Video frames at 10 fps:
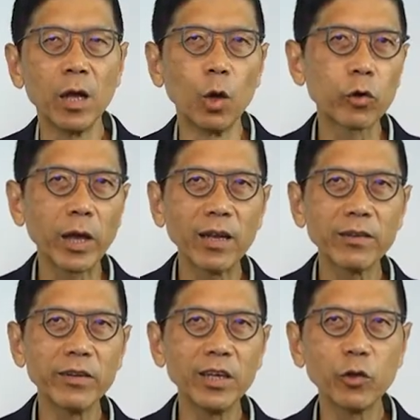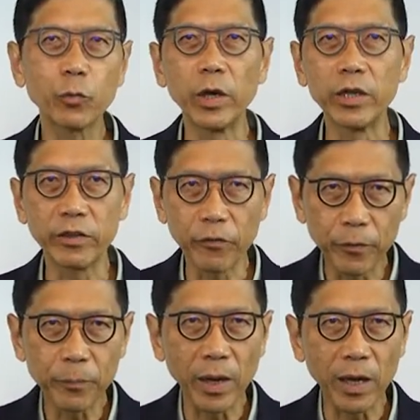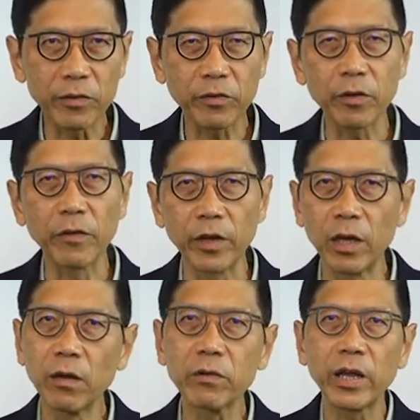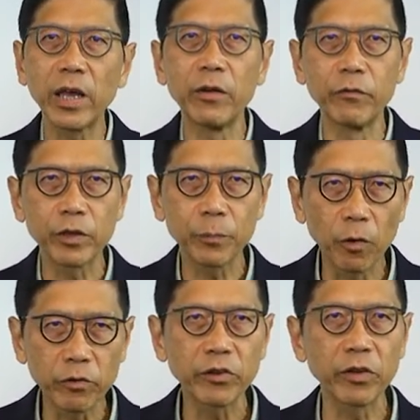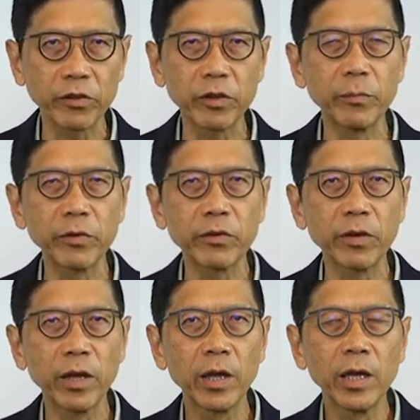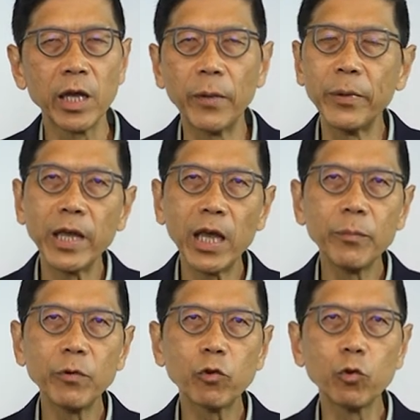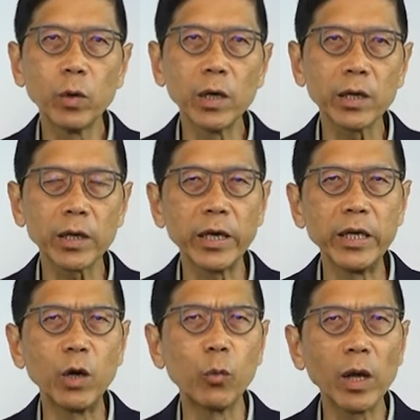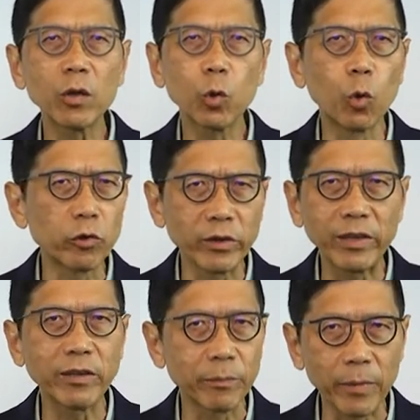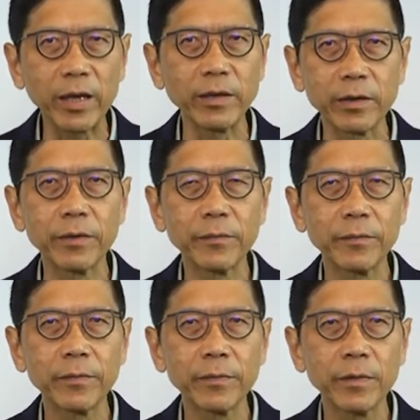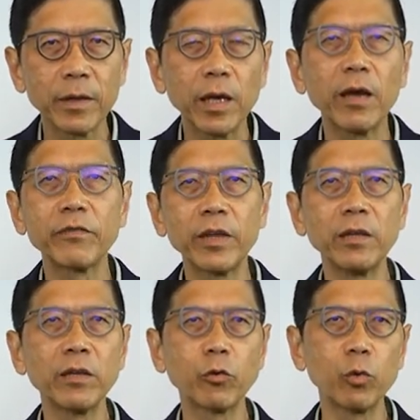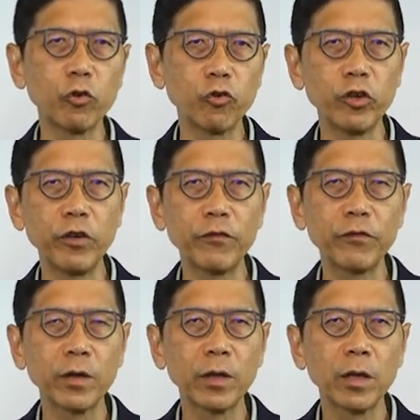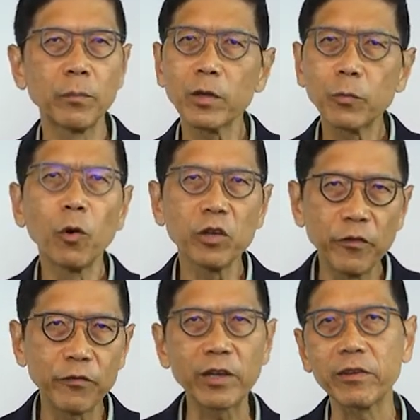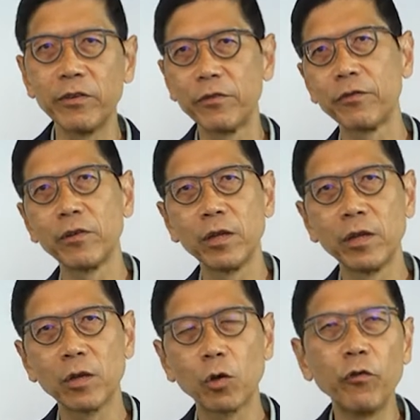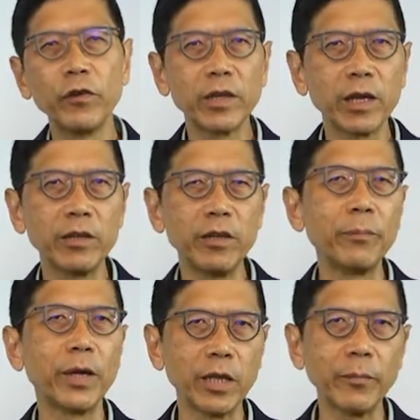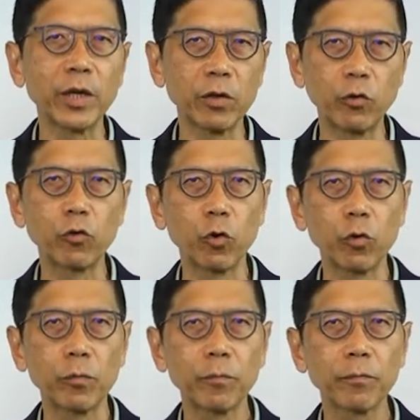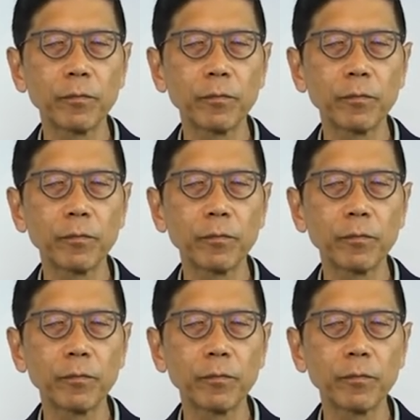Localities where different parts of the healthcare and response systems have been able to work in a well-coordinated manner have tended to achieve much more effective COVID-19 pandemic control.